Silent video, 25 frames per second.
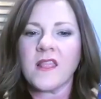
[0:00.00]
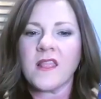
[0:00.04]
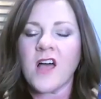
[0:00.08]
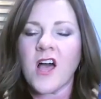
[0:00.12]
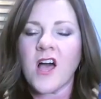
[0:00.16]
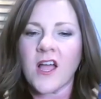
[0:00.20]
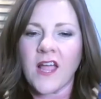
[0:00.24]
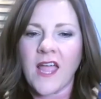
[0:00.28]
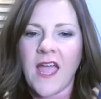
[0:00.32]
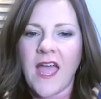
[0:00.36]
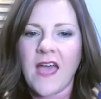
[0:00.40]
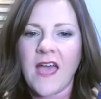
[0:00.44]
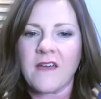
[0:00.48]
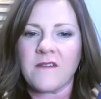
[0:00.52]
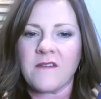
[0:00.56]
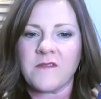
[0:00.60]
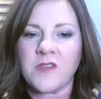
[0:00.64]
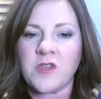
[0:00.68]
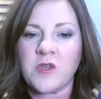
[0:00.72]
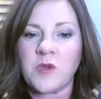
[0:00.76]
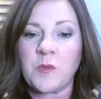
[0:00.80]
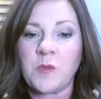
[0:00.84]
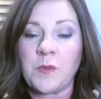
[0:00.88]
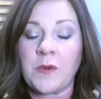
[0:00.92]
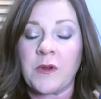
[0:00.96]
long have
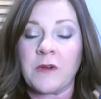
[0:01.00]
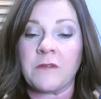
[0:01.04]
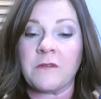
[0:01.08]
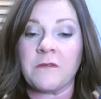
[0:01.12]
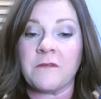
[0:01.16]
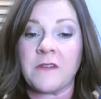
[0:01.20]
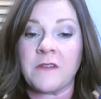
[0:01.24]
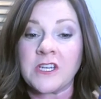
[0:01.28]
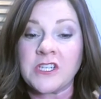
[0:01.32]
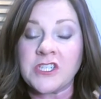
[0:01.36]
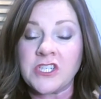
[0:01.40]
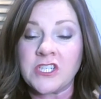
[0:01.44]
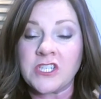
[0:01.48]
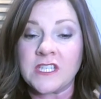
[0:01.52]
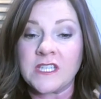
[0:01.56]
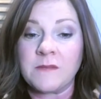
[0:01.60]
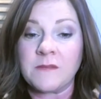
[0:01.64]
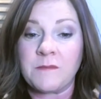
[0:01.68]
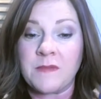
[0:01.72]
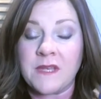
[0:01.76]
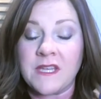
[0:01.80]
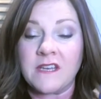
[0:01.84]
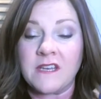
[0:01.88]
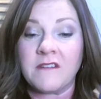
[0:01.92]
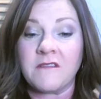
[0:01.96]
you professionally
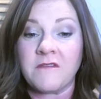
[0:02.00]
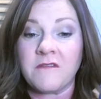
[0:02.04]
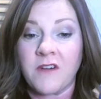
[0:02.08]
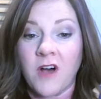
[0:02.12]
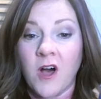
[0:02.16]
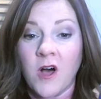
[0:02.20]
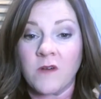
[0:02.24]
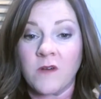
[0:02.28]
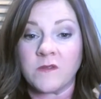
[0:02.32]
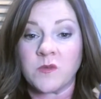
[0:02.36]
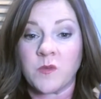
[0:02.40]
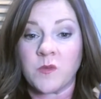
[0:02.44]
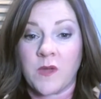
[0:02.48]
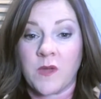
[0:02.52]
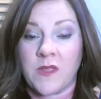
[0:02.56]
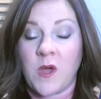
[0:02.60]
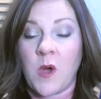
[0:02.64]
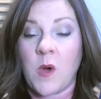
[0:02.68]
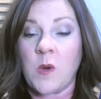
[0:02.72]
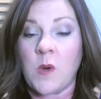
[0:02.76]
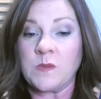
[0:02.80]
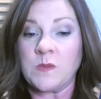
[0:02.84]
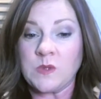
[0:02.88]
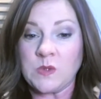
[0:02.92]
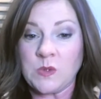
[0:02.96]
been involved with
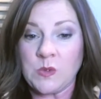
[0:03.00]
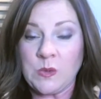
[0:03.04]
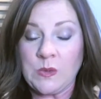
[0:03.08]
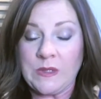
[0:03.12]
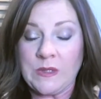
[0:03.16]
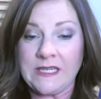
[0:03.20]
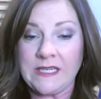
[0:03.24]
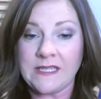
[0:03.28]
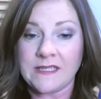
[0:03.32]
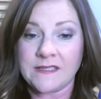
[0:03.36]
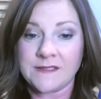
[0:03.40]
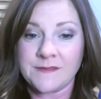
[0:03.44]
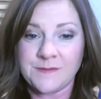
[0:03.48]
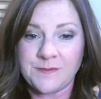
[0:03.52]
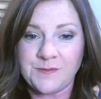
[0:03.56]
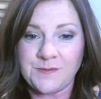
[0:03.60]
homeschooling?